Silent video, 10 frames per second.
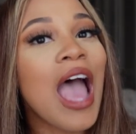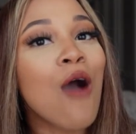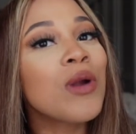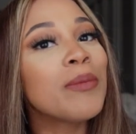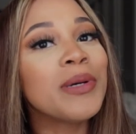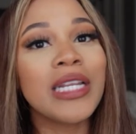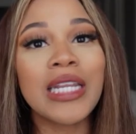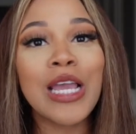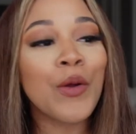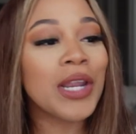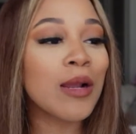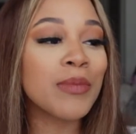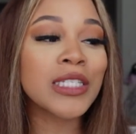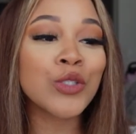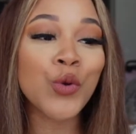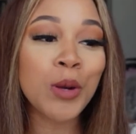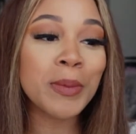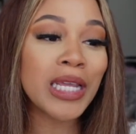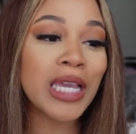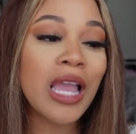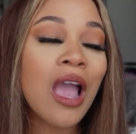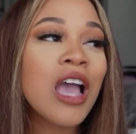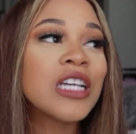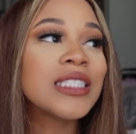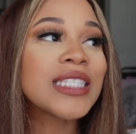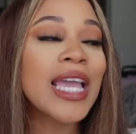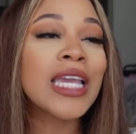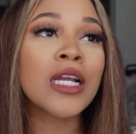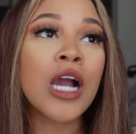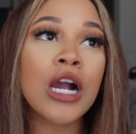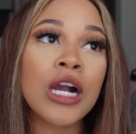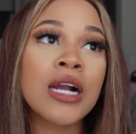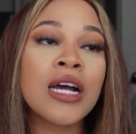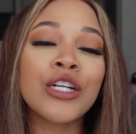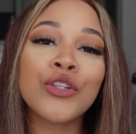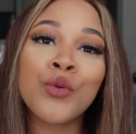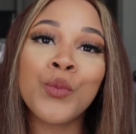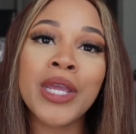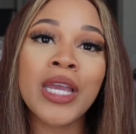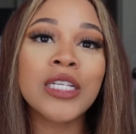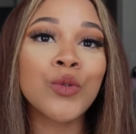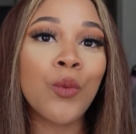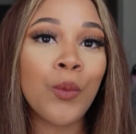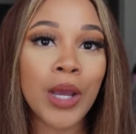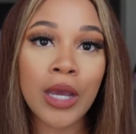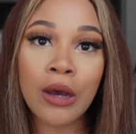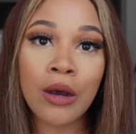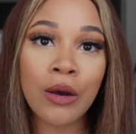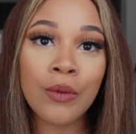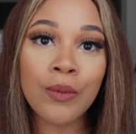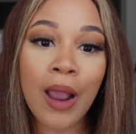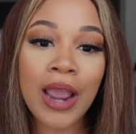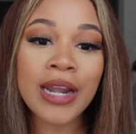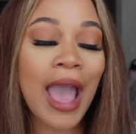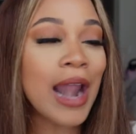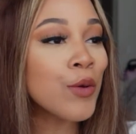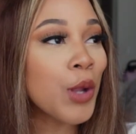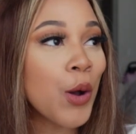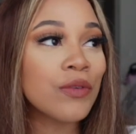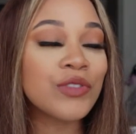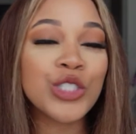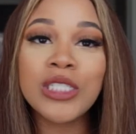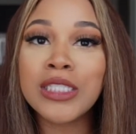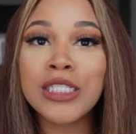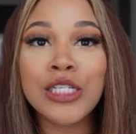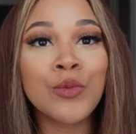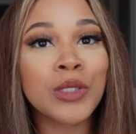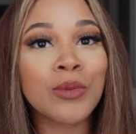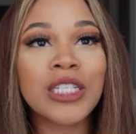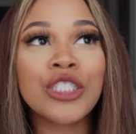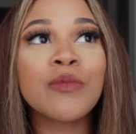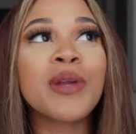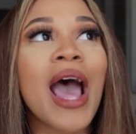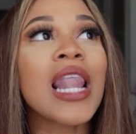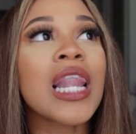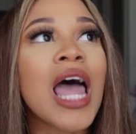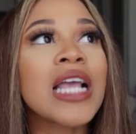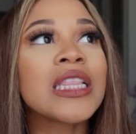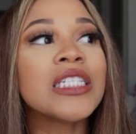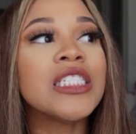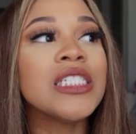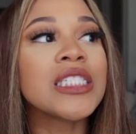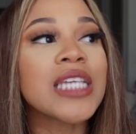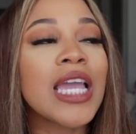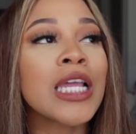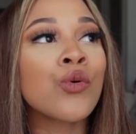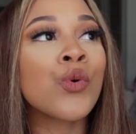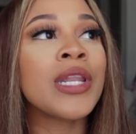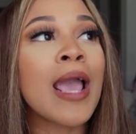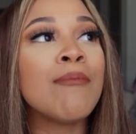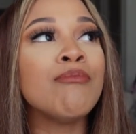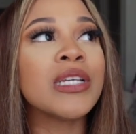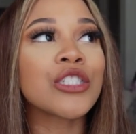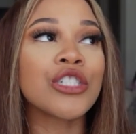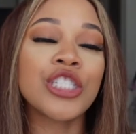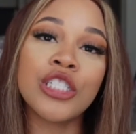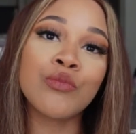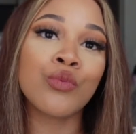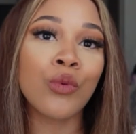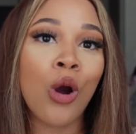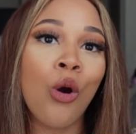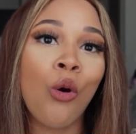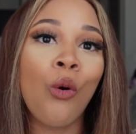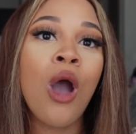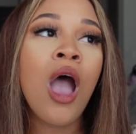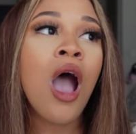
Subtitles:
I want to put a D on there, but it's Normani, taking her under the wing as well, right? Now, I don't know if she's still with the relationship, but I like that she's taking on that mentorship role,